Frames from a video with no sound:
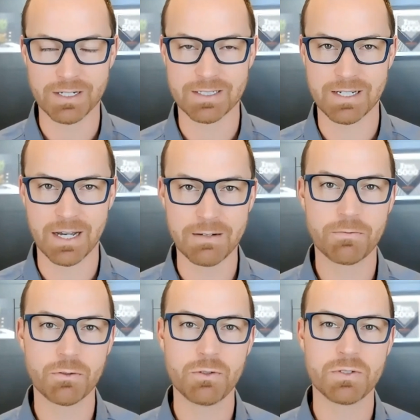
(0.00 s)
It's time
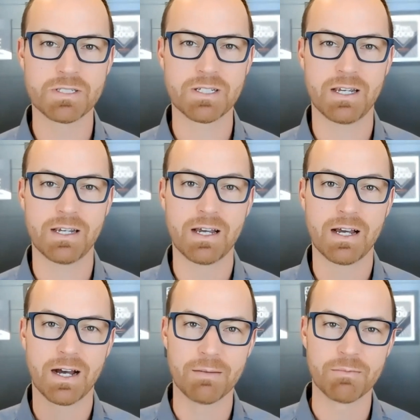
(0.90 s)
for you to say,
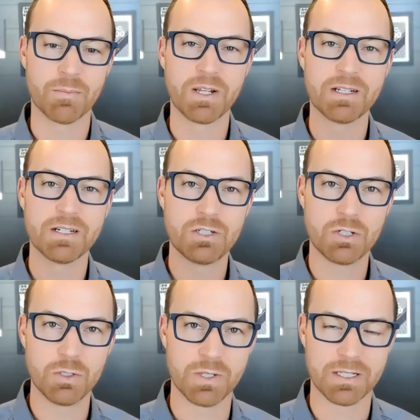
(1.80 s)
I'm committed to
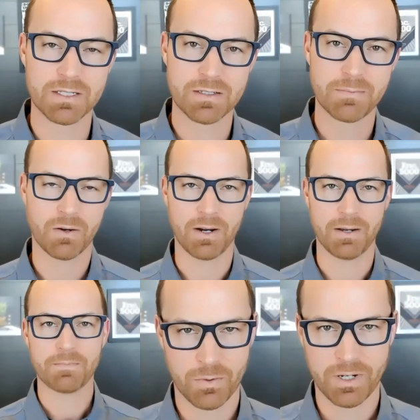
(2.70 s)
doing this. All right,
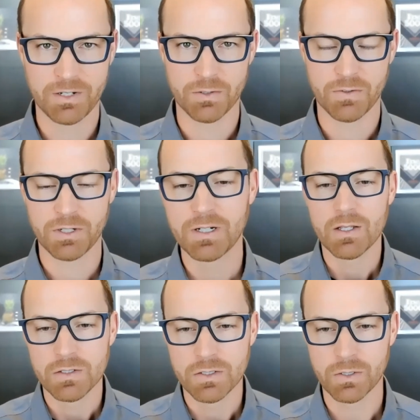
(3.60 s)
rant over.
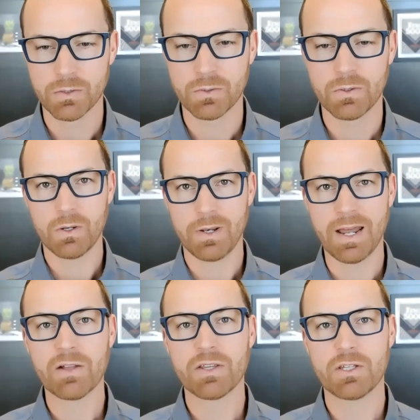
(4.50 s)
So
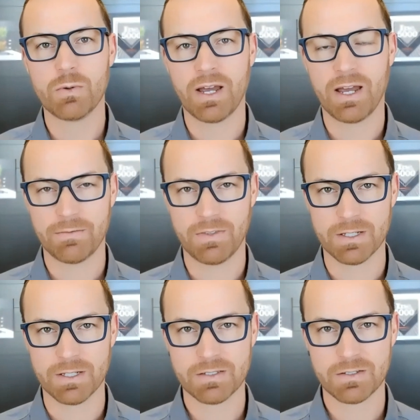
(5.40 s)
now that you have
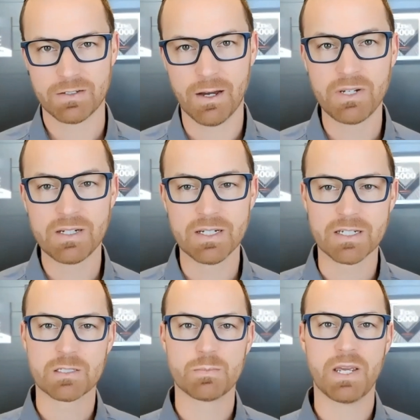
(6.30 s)
this, now we need to
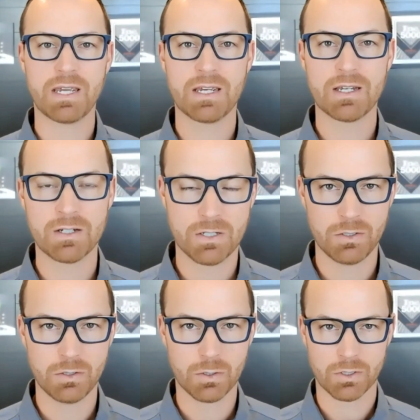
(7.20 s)
expand
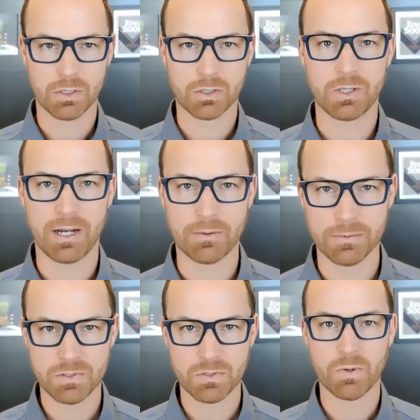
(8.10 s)
your clout.
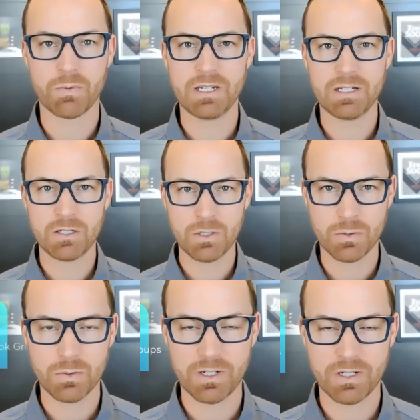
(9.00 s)
So what we need to
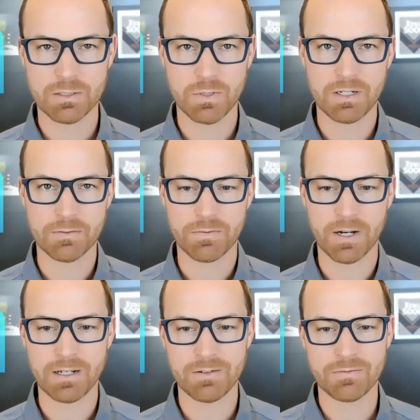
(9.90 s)
do is we need to
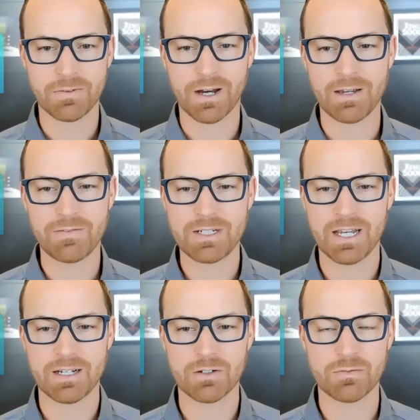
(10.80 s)
find 5 to
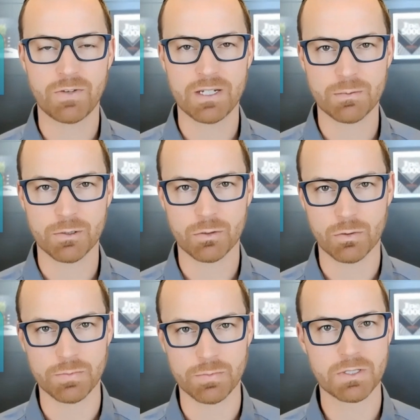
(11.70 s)
10 Facebook
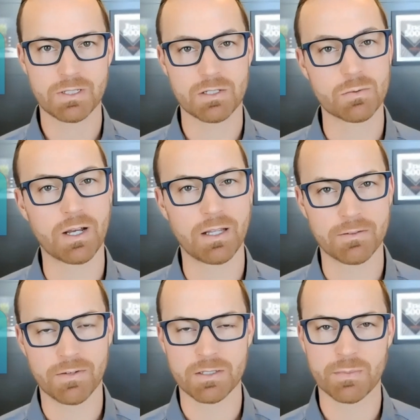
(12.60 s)
groups. This is why I
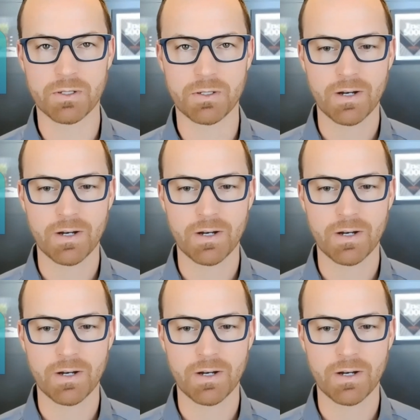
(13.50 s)
like Facebook.